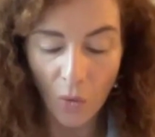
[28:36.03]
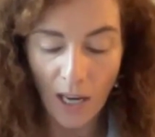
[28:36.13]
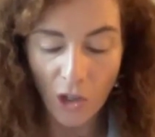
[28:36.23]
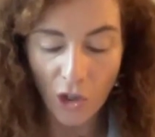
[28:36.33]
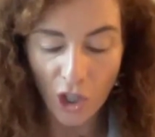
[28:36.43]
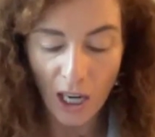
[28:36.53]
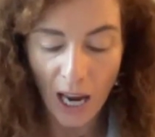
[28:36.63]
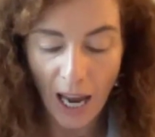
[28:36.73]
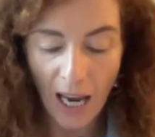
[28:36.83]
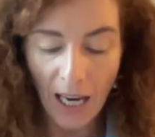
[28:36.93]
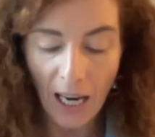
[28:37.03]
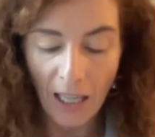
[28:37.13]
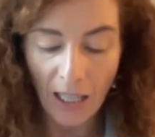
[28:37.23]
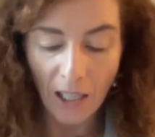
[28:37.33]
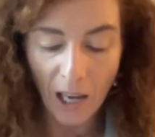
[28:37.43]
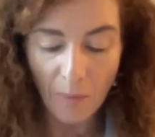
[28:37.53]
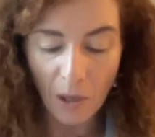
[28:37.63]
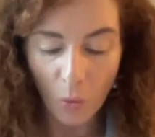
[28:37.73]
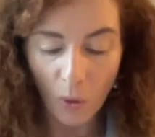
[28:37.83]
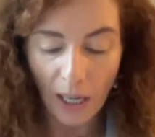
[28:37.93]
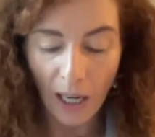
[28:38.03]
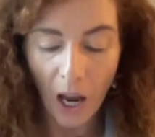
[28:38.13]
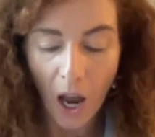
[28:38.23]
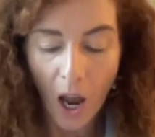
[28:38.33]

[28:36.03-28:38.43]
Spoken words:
UNGA and Climate Week,